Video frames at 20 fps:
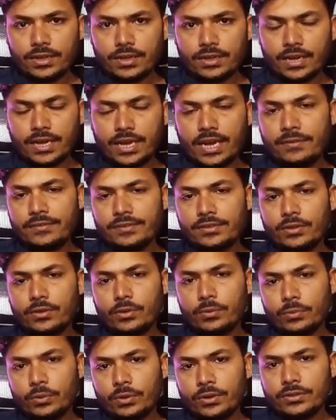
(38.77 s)
Here I have
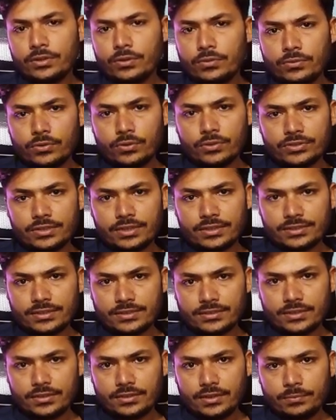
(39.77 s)

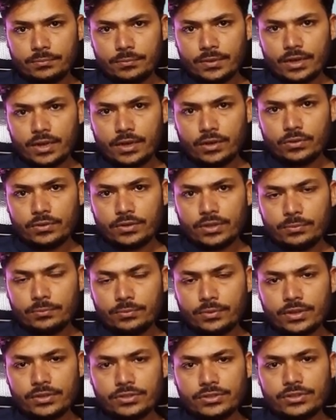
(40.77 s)
0.046 Ethereum, but I'll only
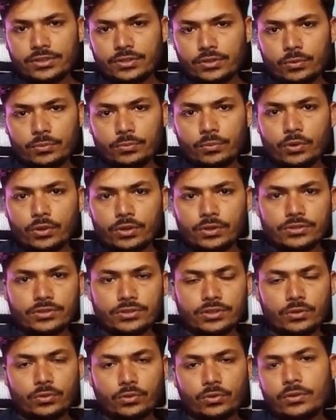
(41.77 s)
bridge
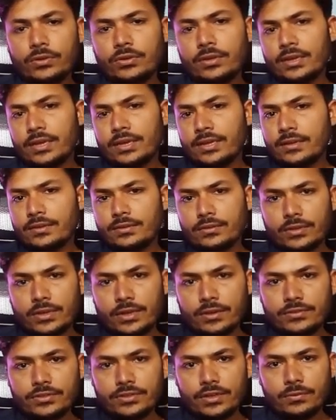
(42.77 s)
0.03 to
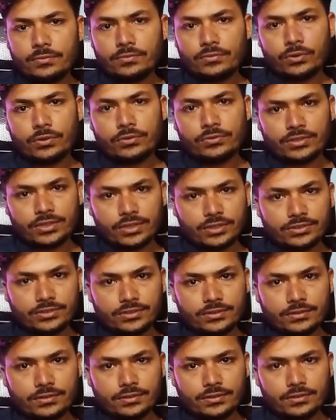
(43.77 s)
leave some for
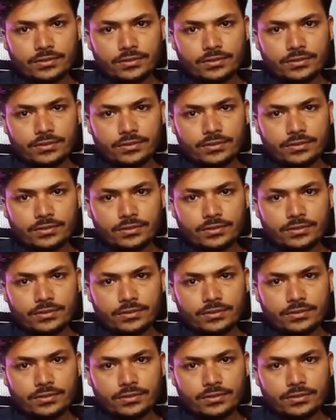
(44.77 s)
fees.